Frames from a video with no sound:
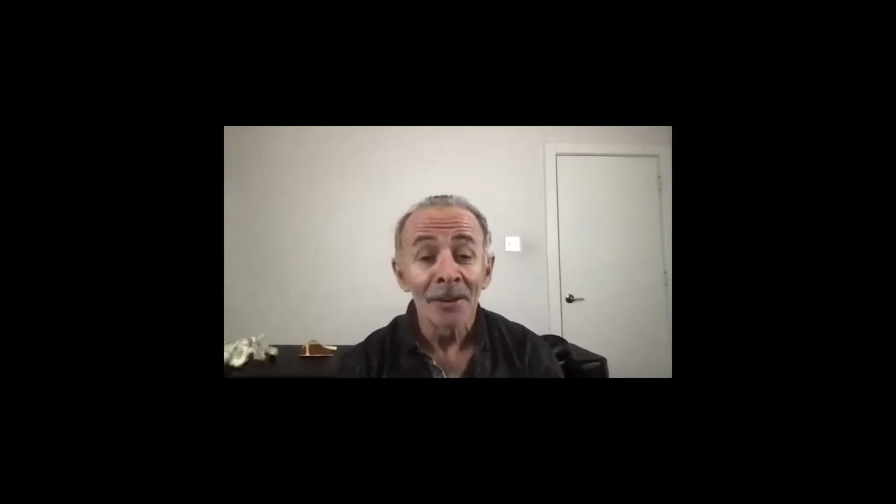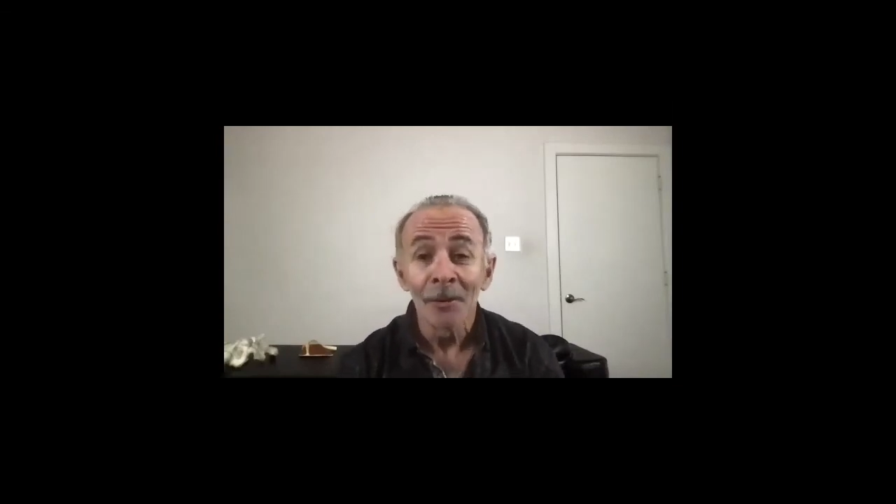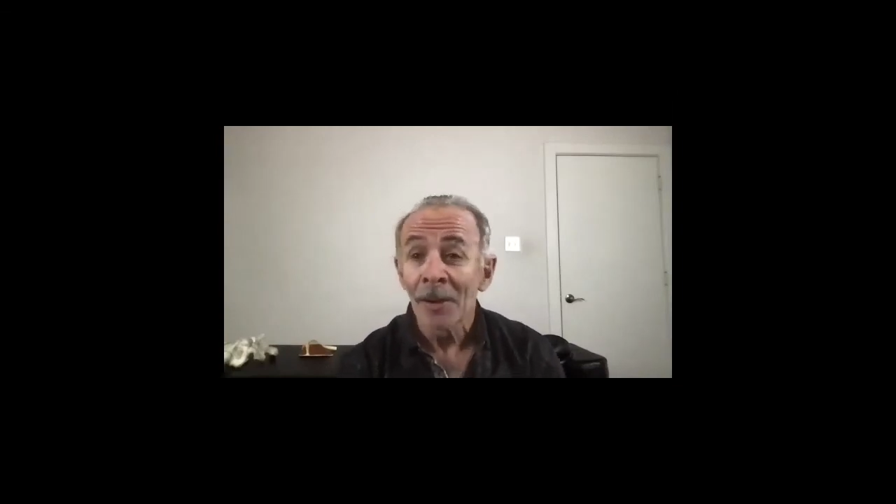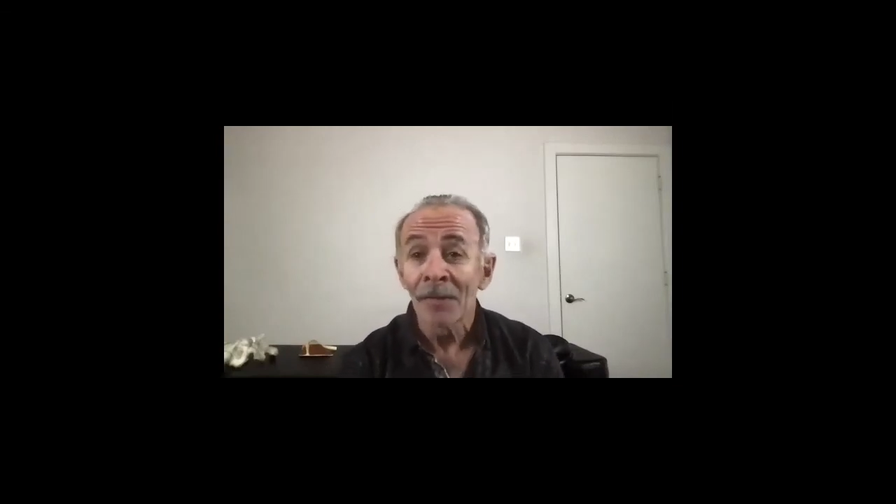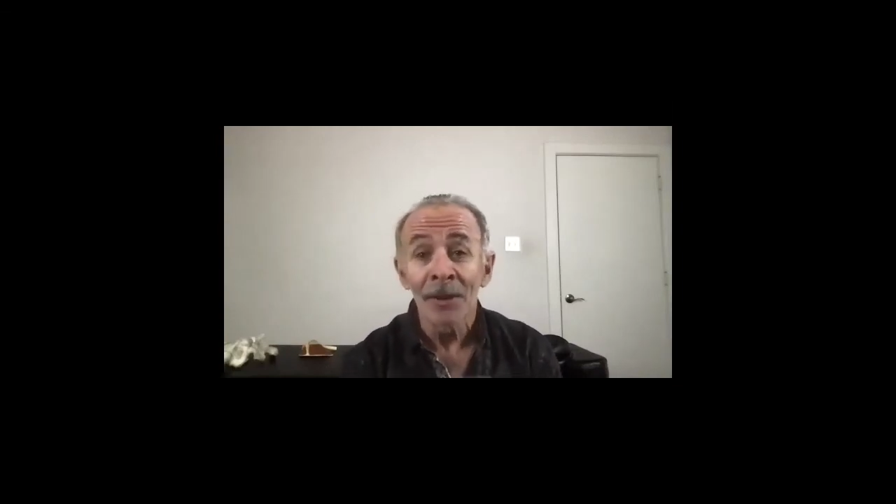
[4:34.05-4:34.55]

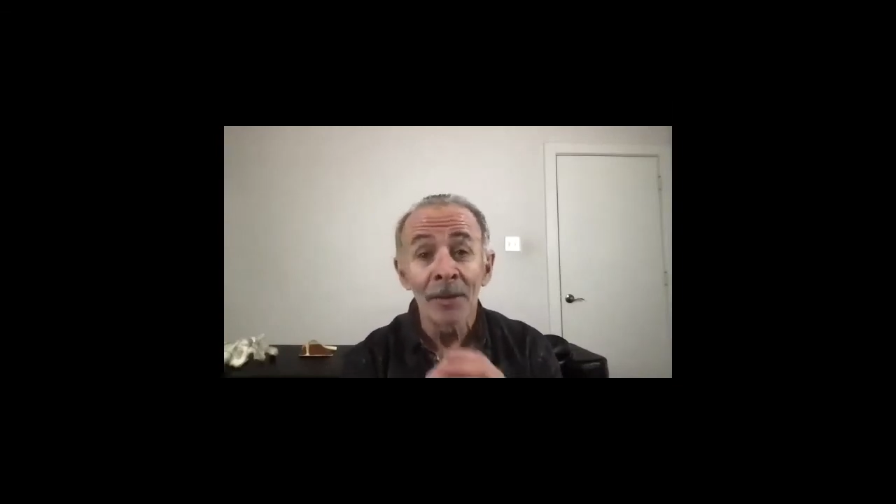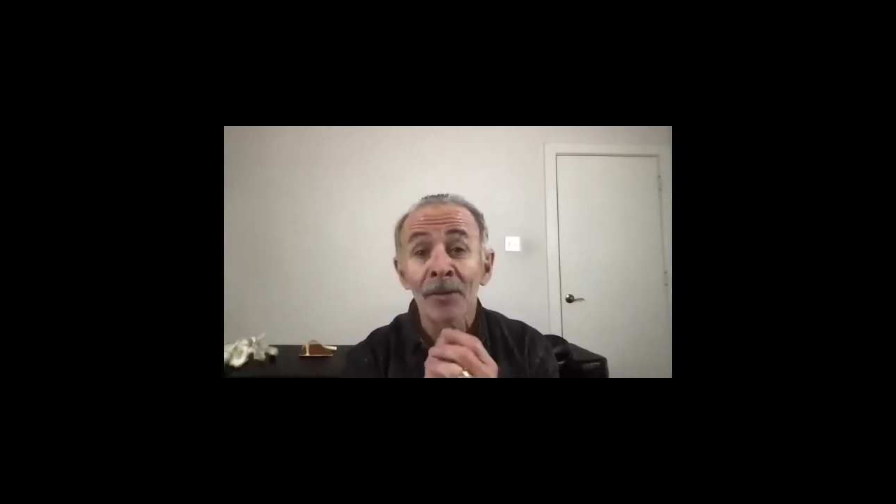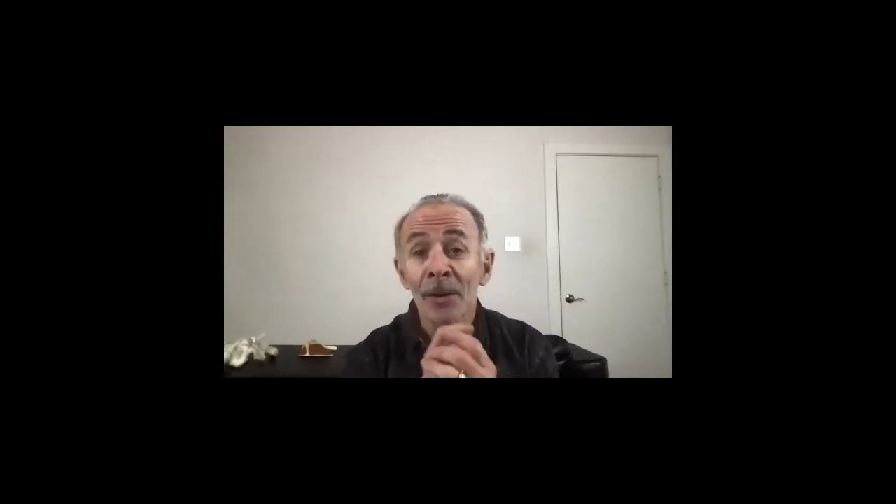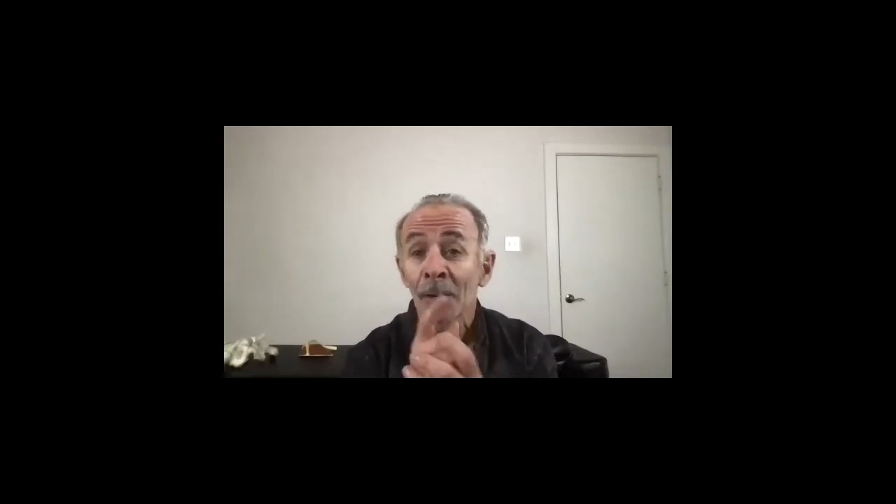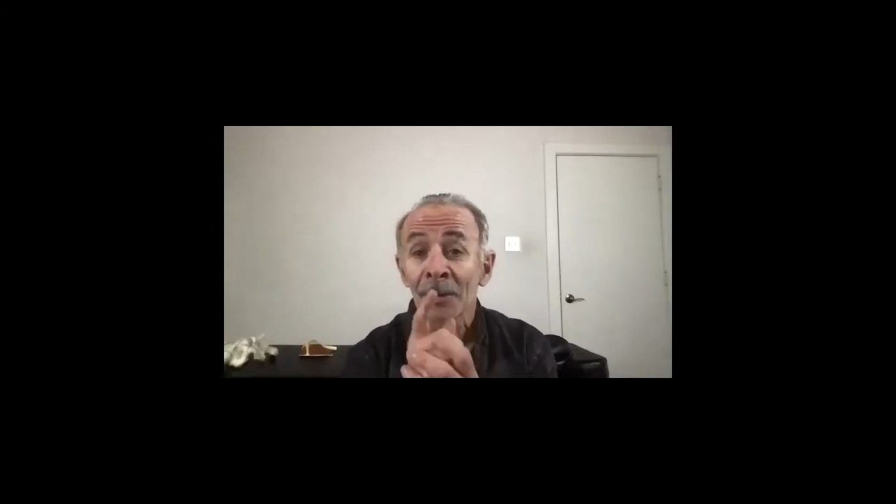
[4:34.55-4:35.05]
if you
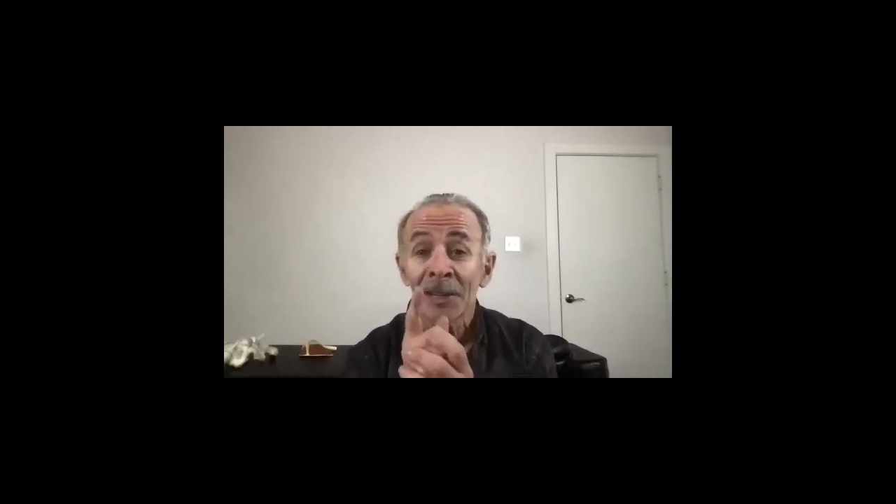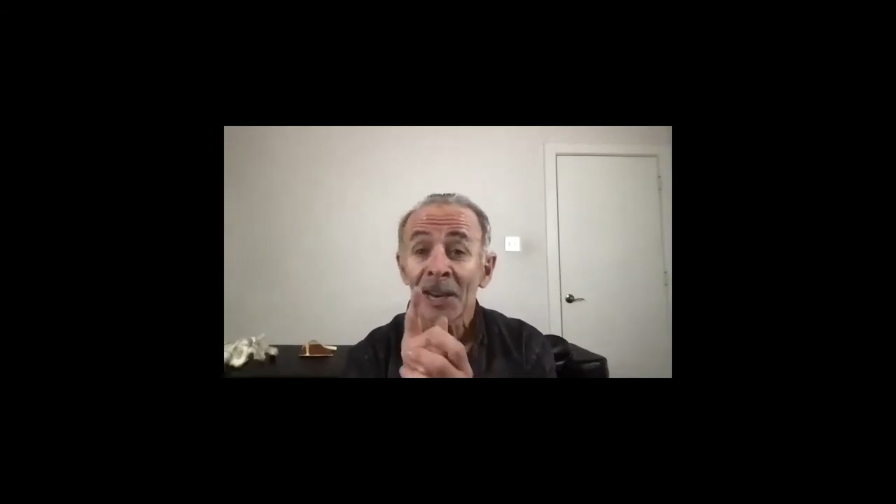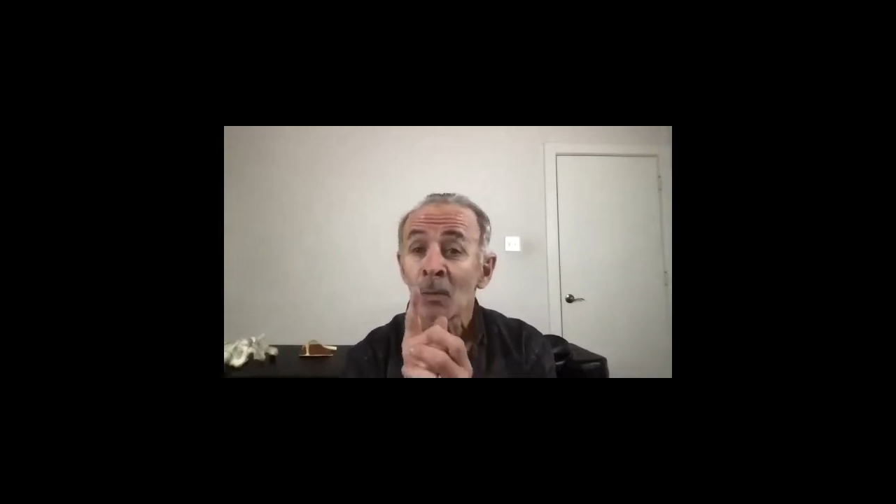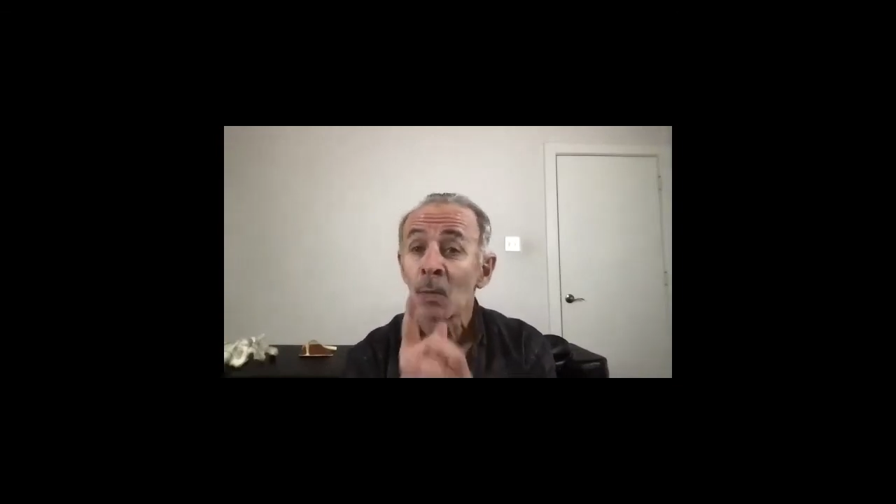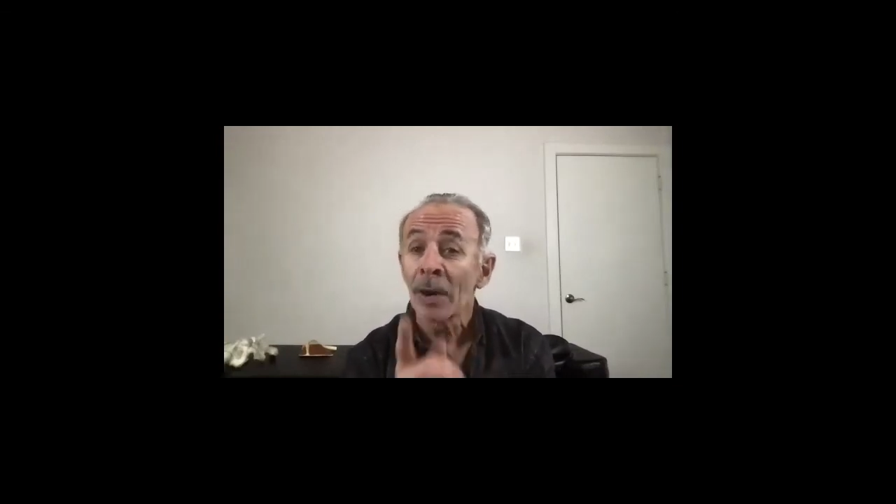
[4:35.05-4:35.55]
could only take
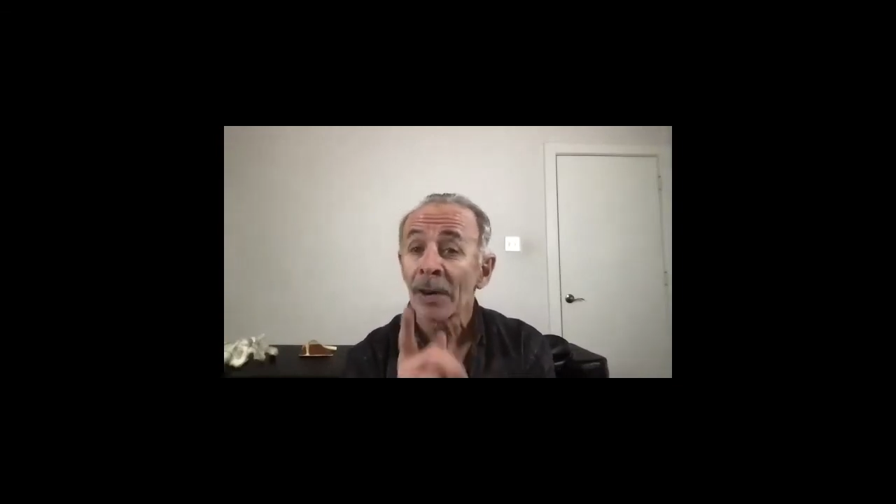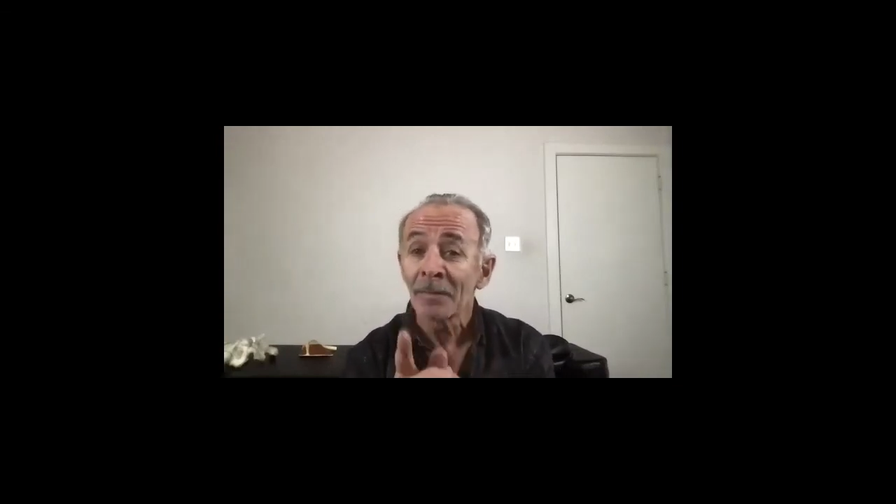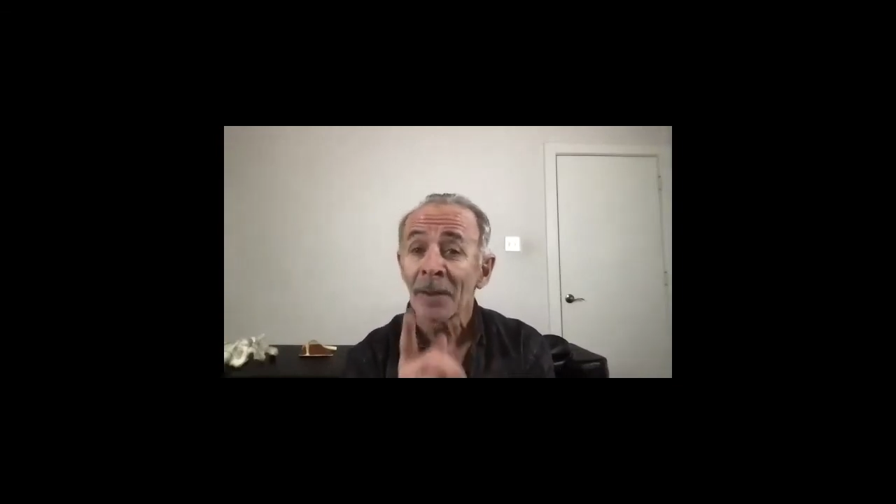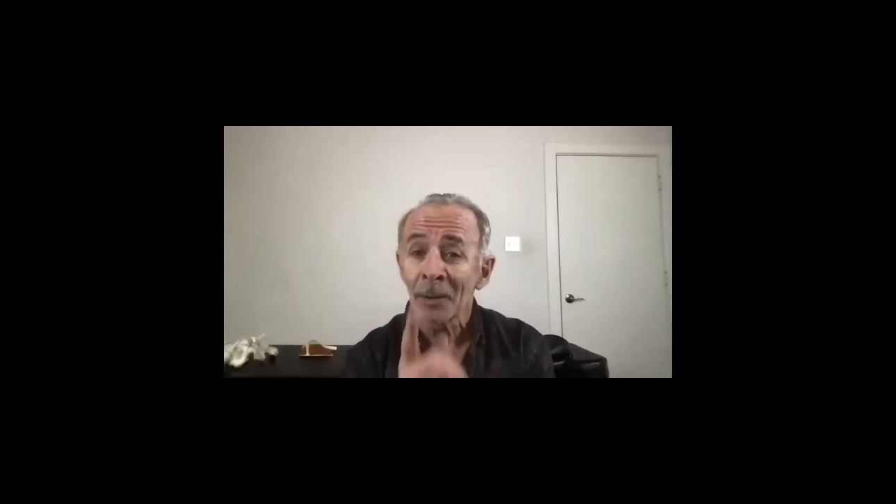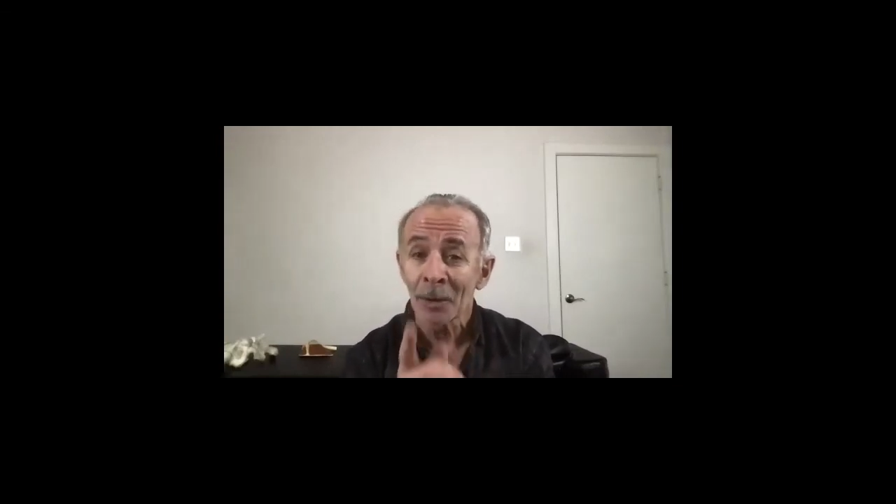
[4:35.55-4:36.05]
one of
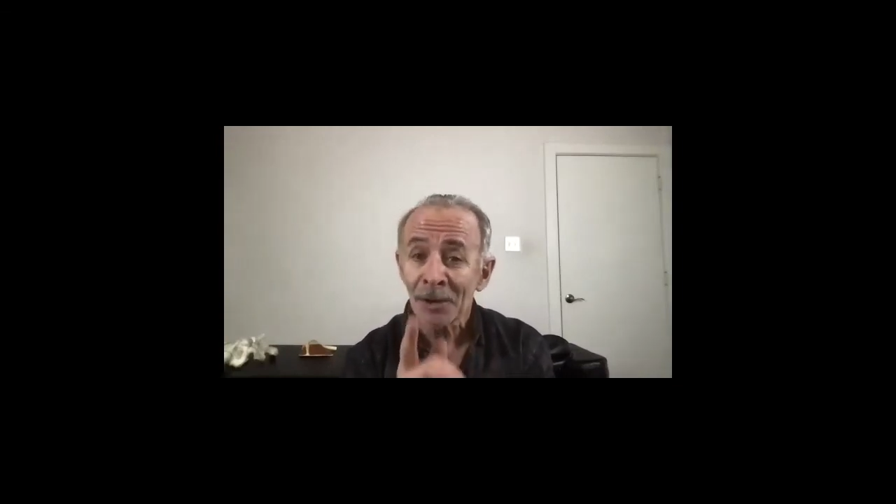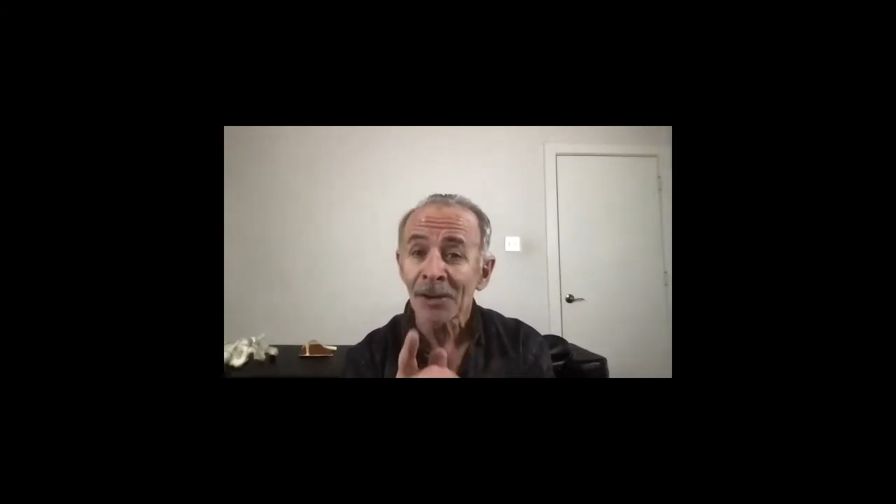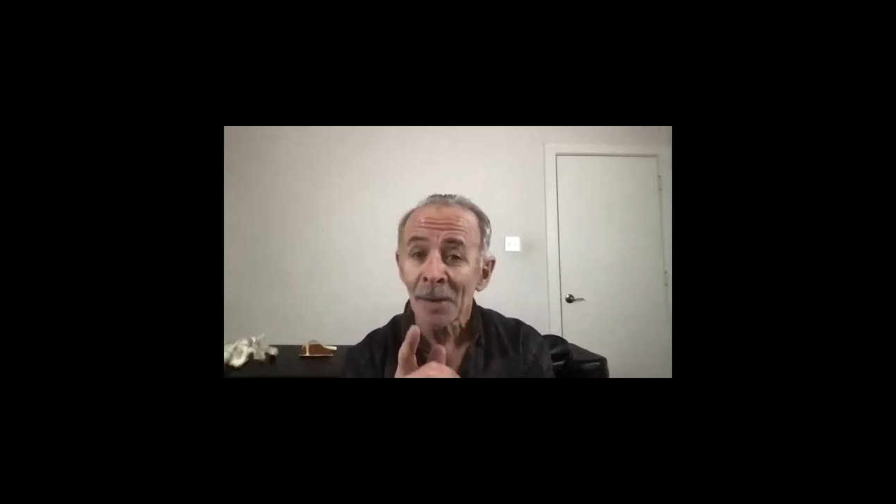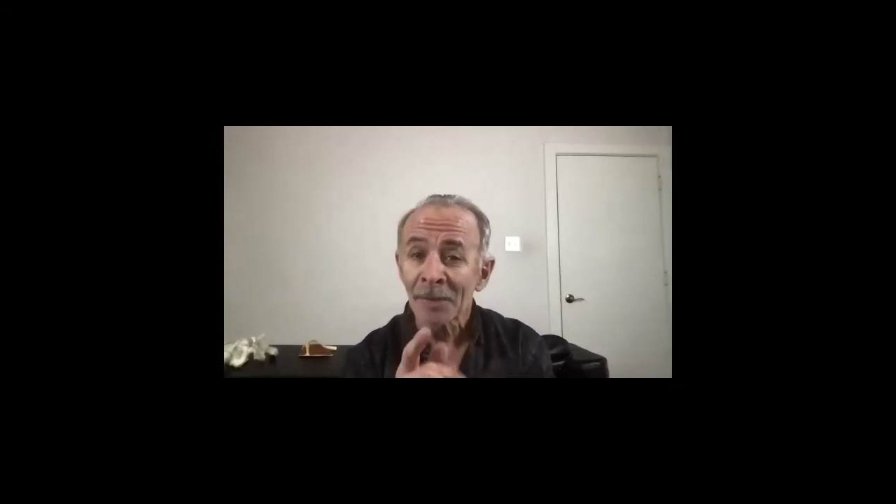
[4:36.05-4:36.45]
my workshops,